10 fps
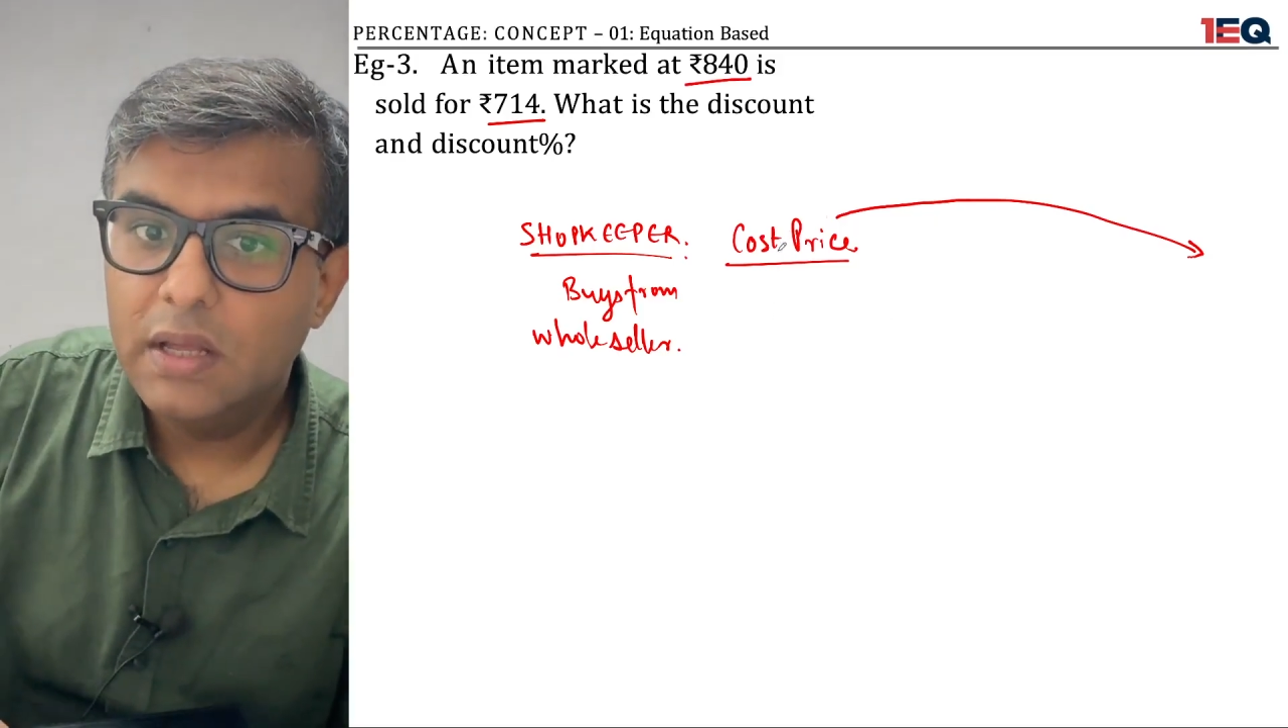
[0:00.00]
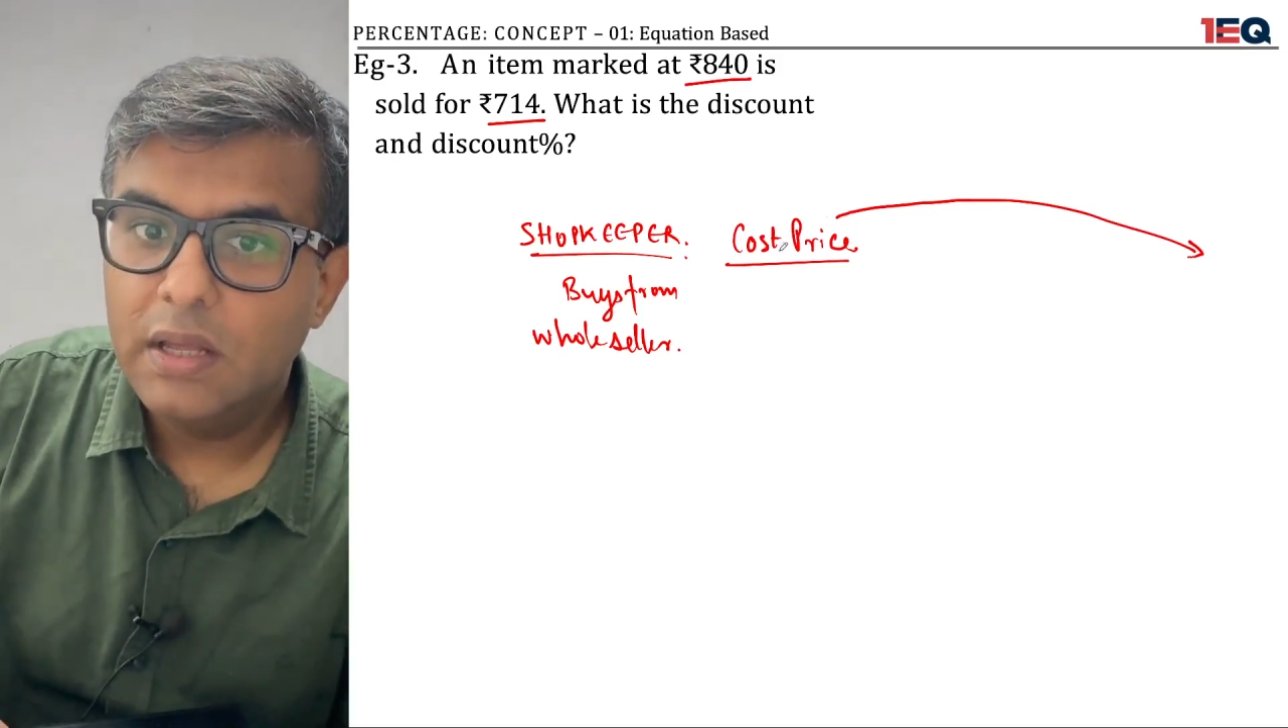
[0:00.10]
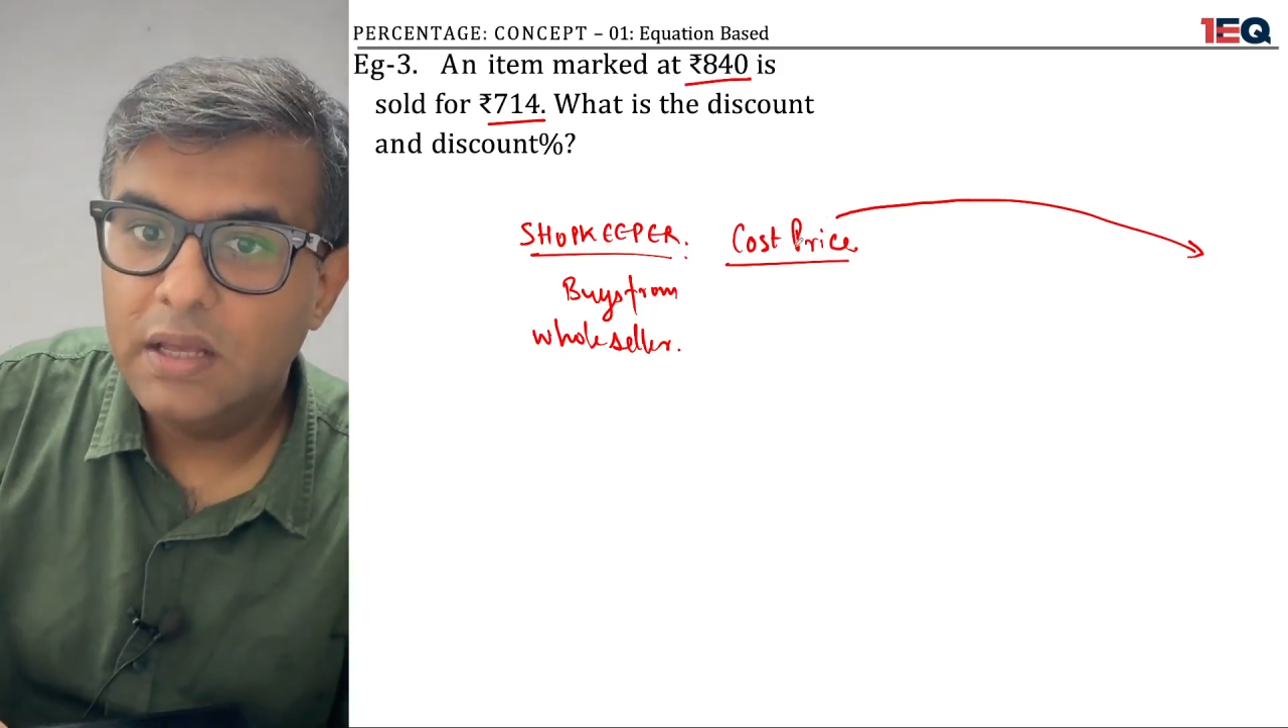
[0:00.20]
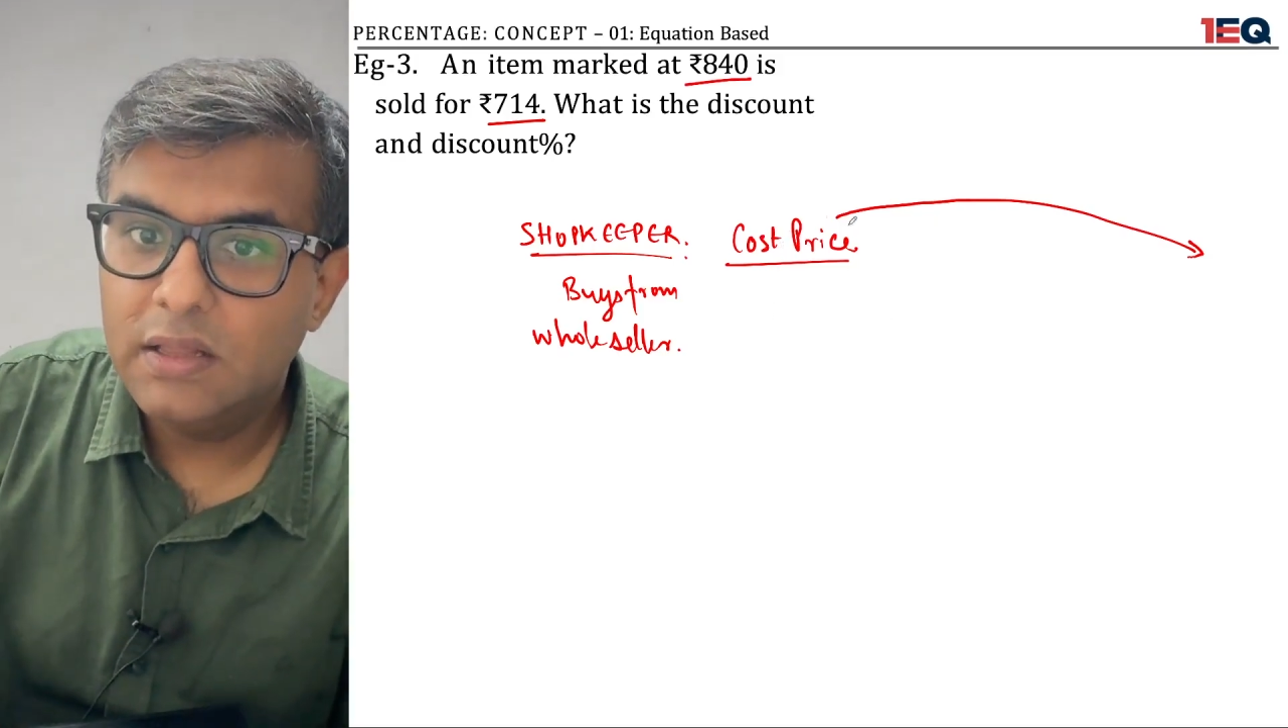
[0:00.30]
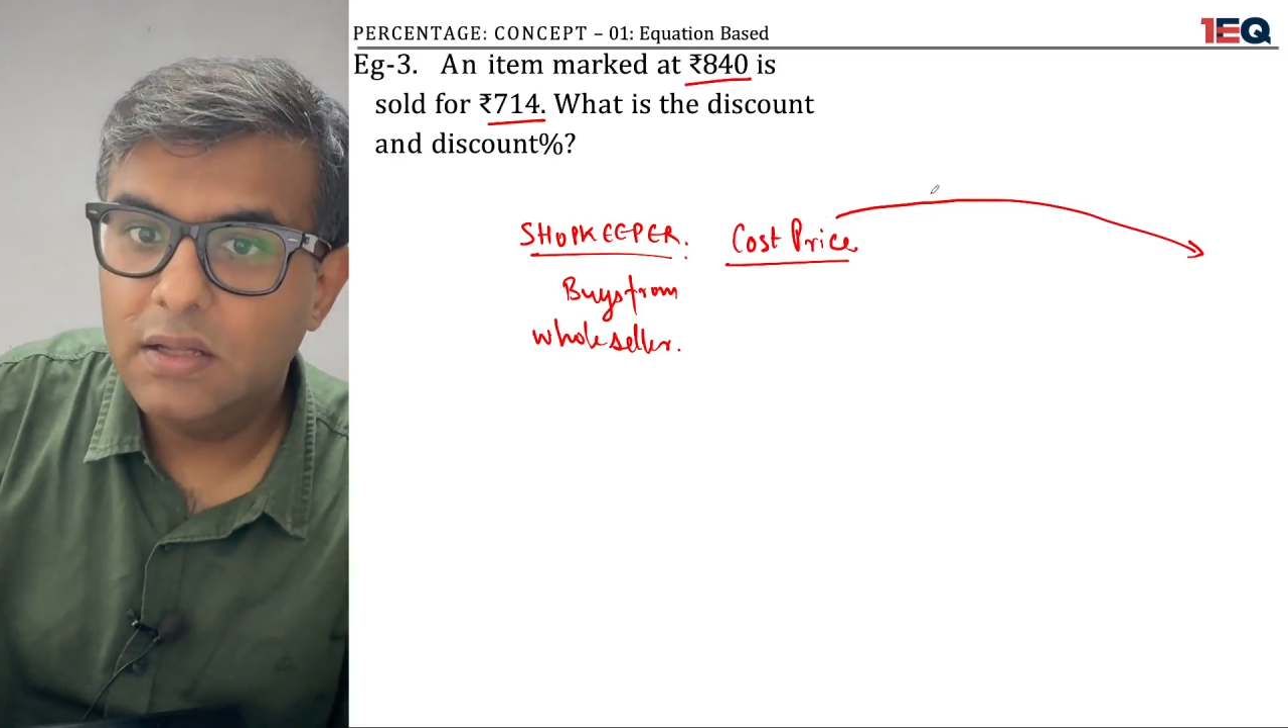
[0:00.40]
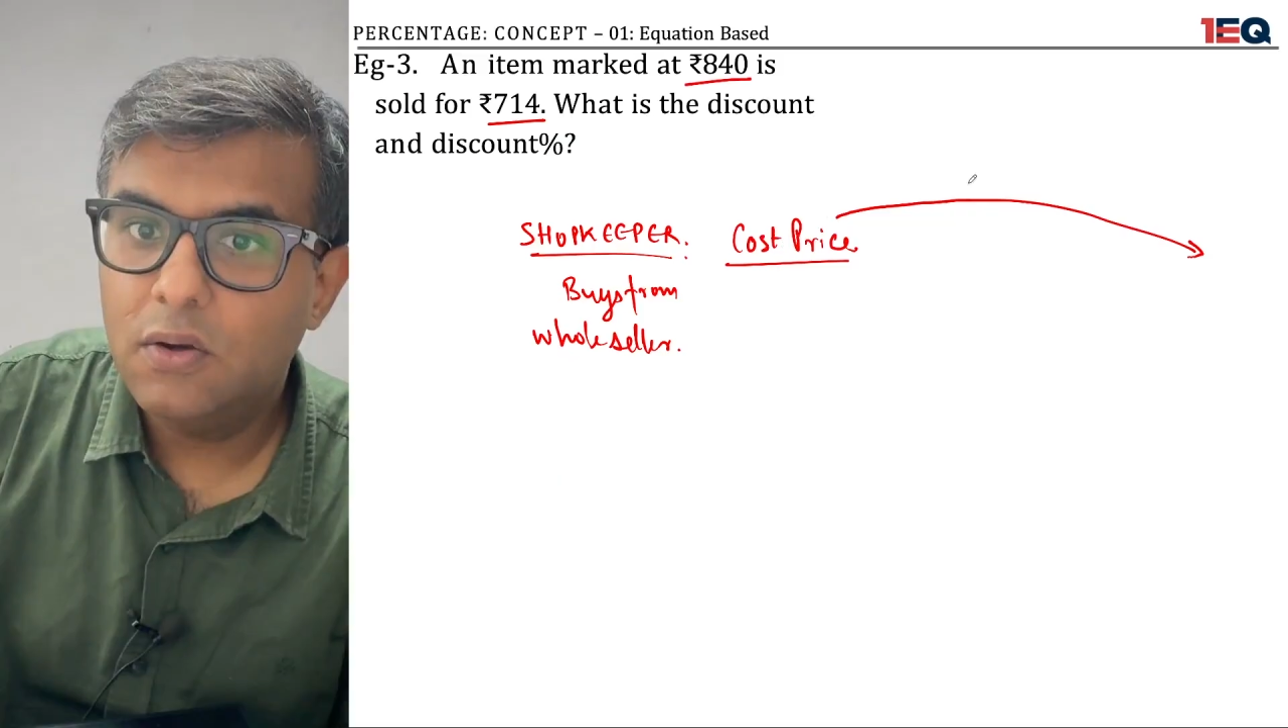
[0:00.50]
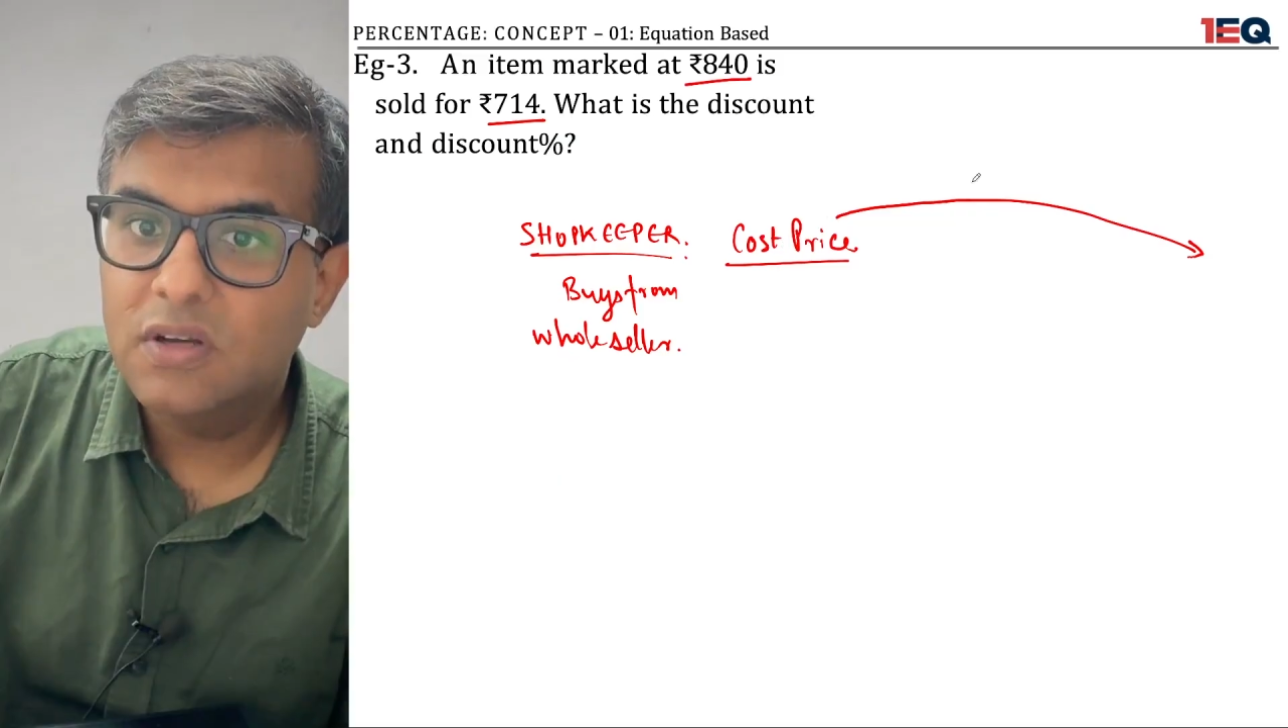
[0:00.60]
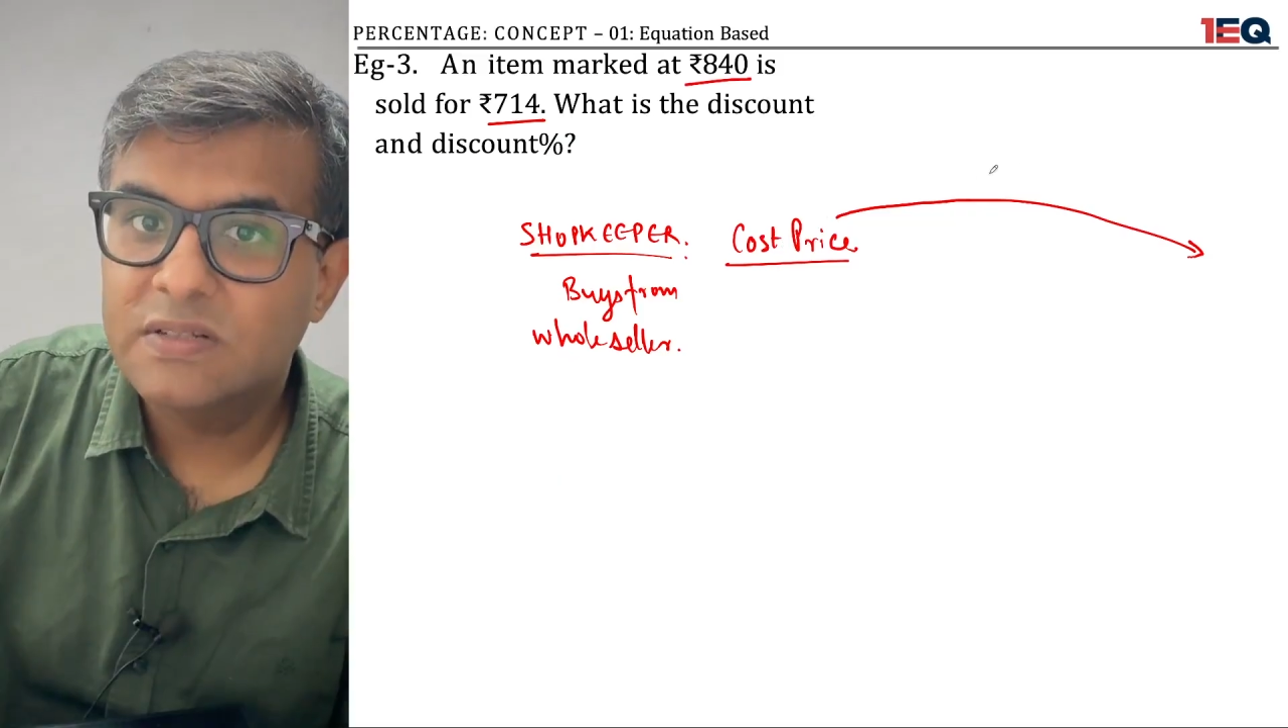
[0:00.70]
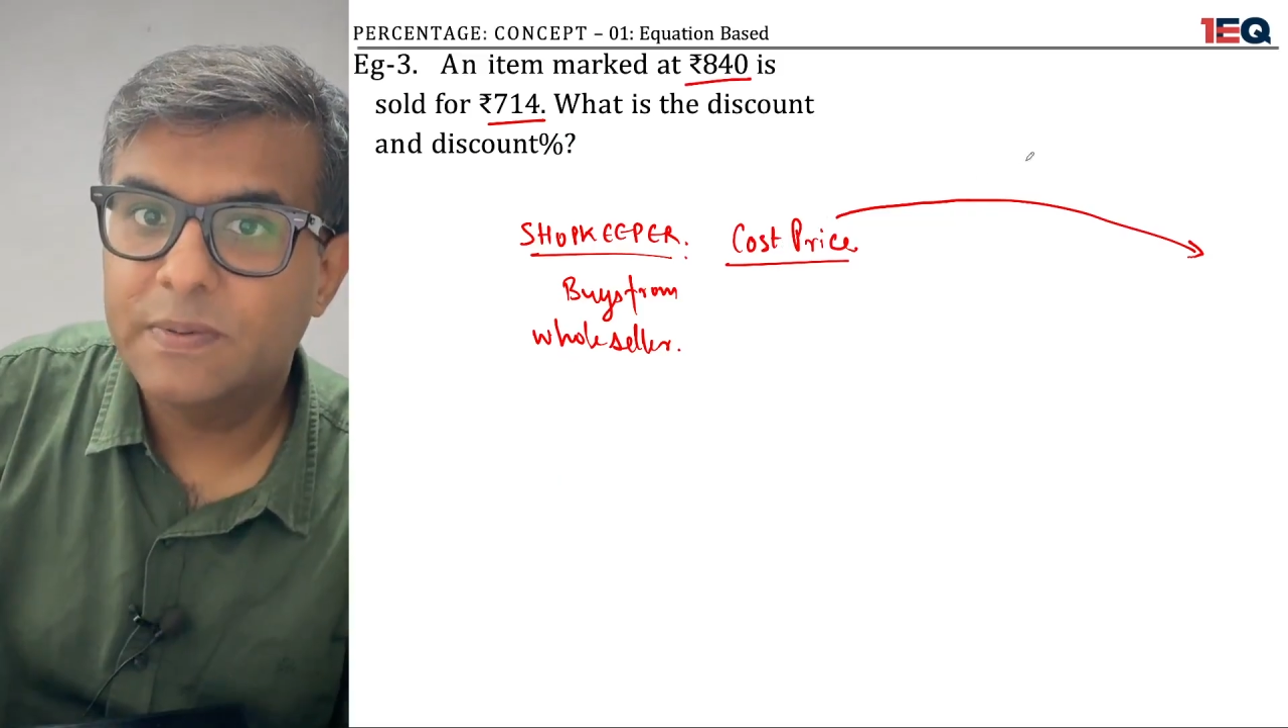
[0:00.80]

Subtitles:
In the cost